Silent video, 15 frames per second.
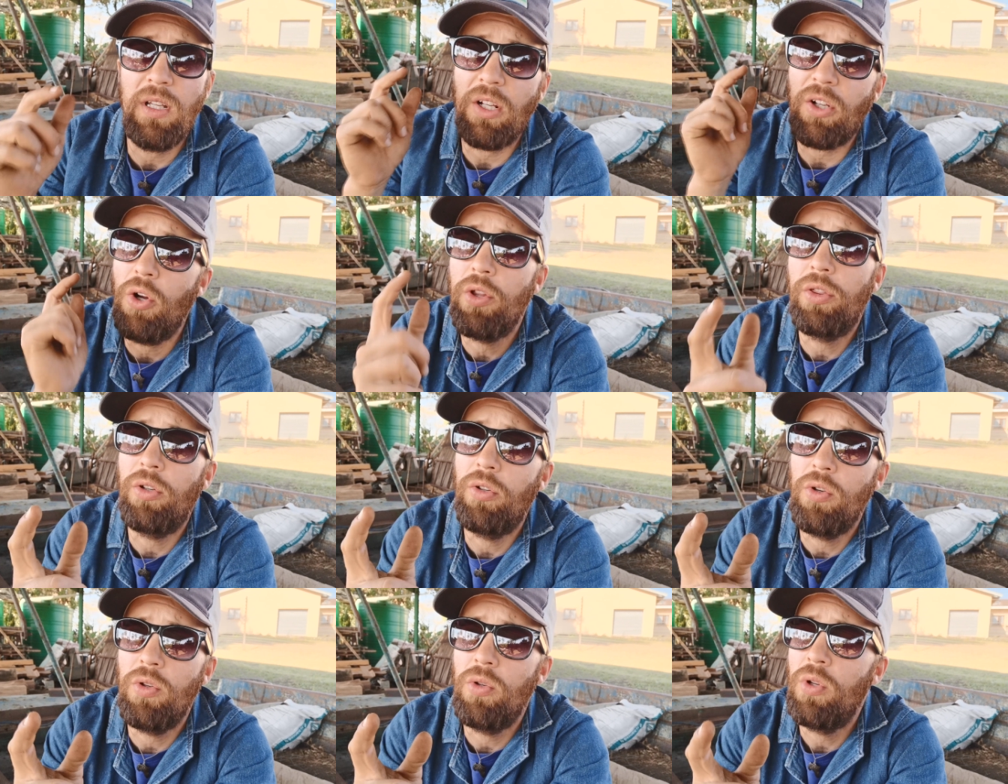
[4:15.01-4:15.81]
I go
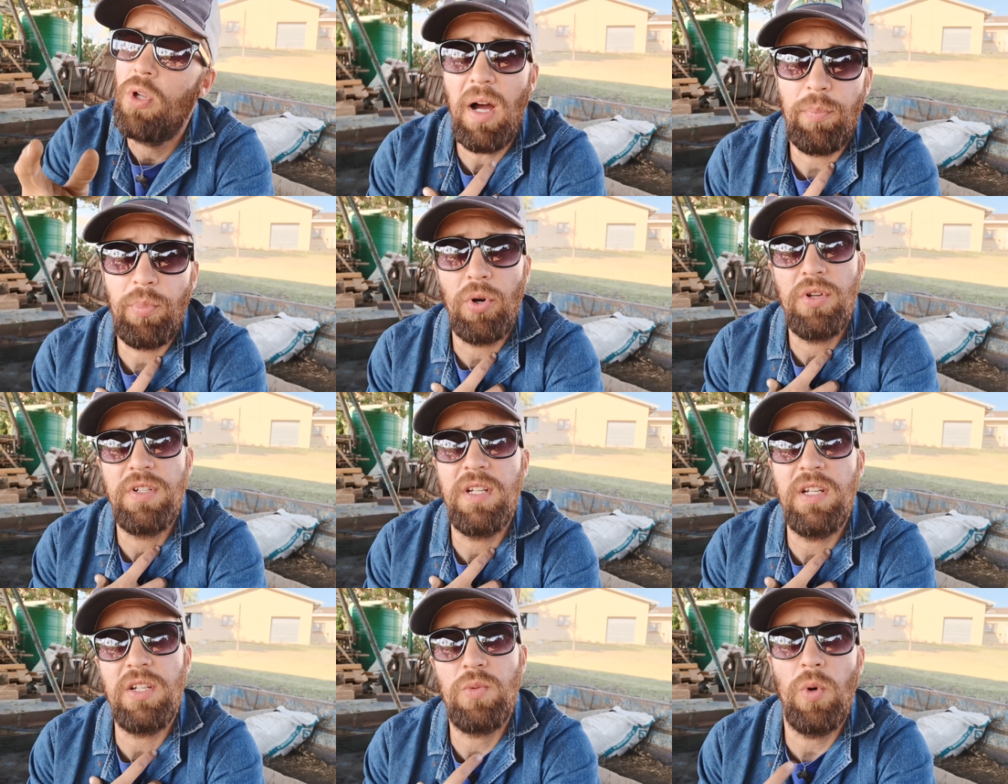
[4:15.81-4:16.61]
through my
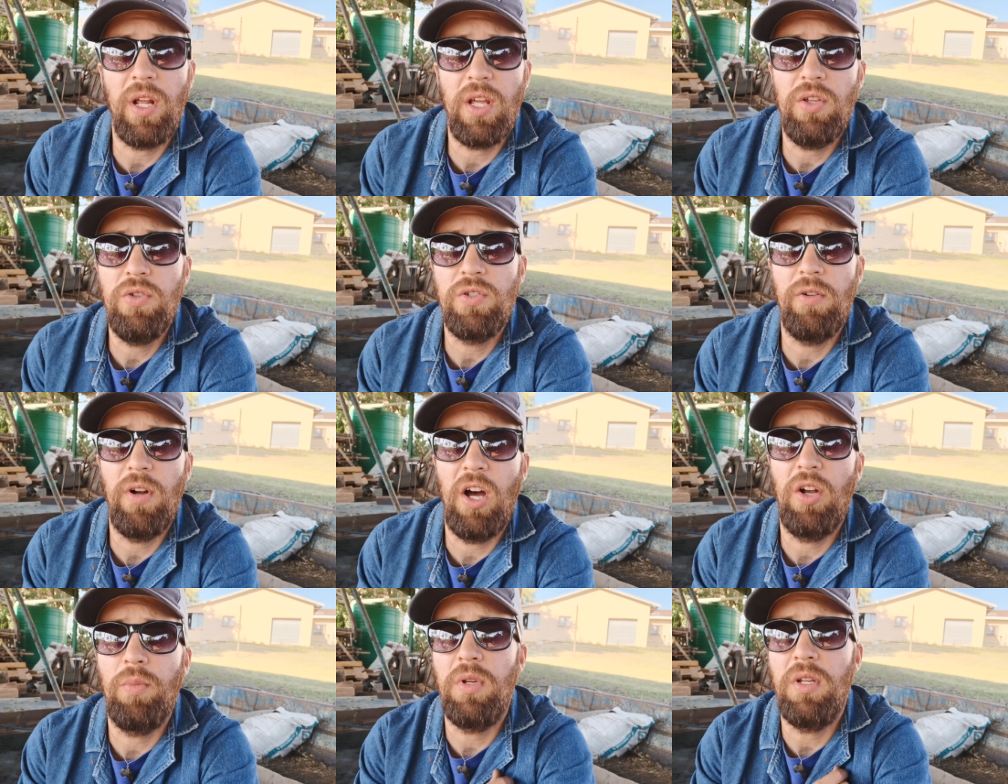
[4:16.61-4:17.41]
process, what I use
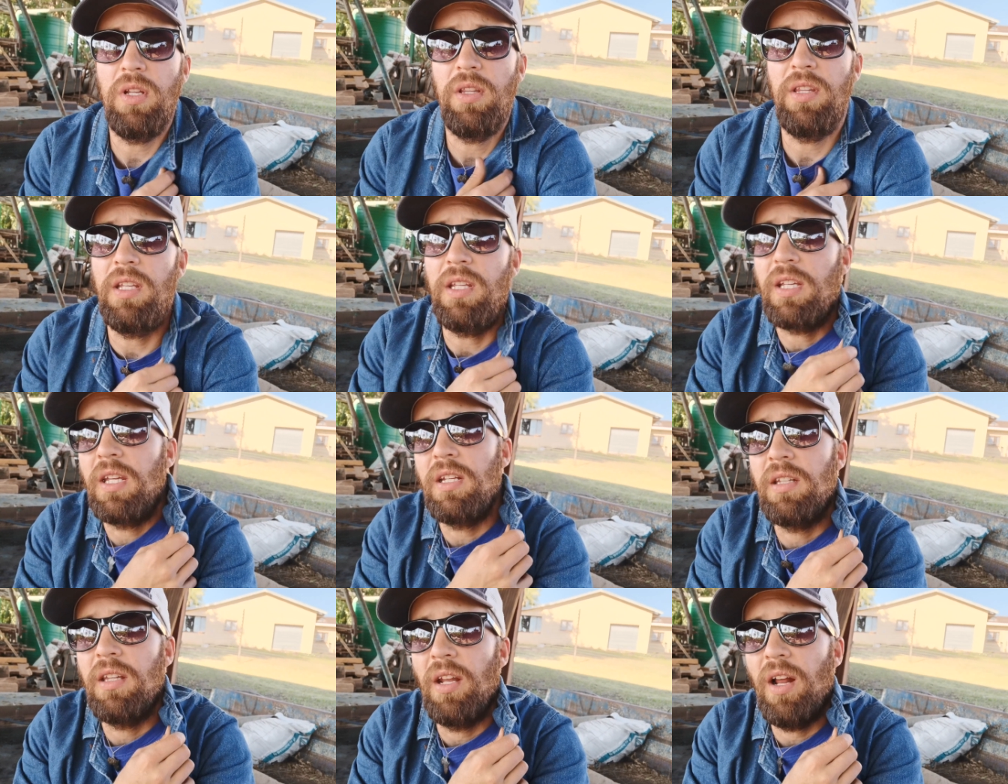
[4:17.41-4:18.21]
around me, the
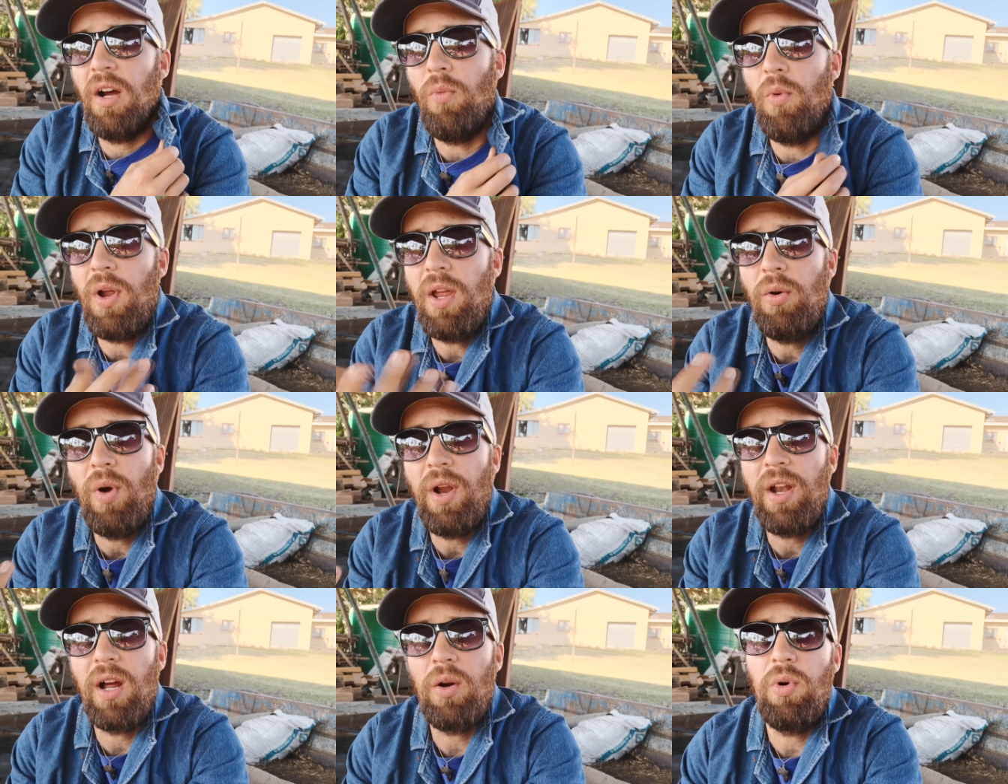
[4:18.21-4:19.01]
kit that I wear
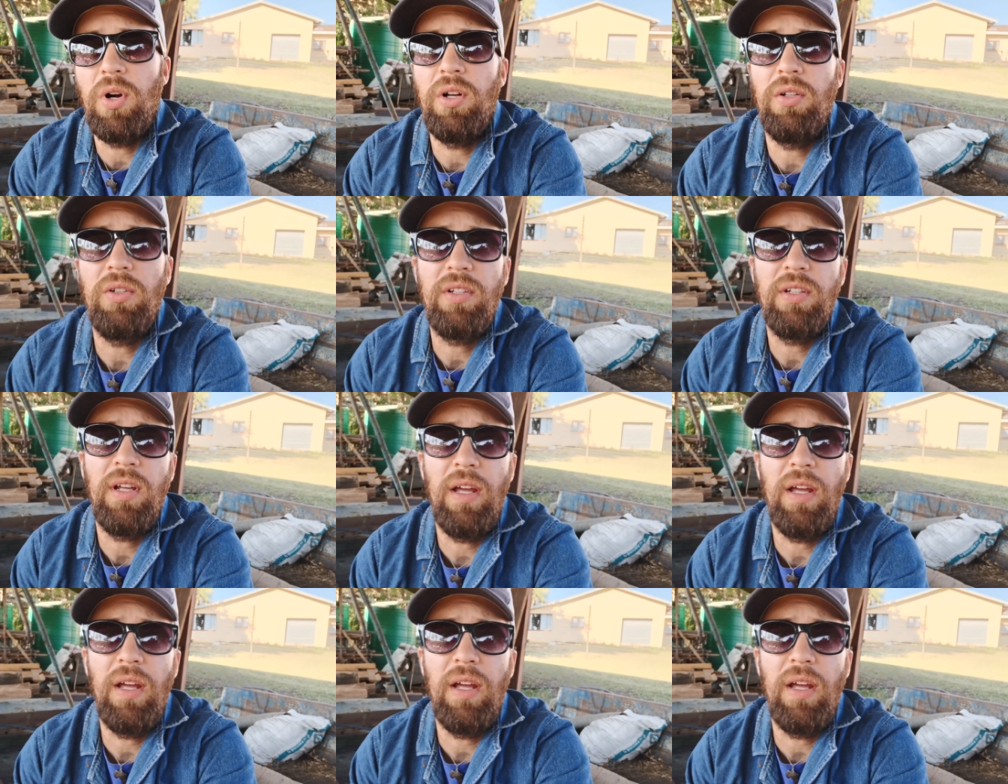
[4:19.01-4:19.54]
when I weld,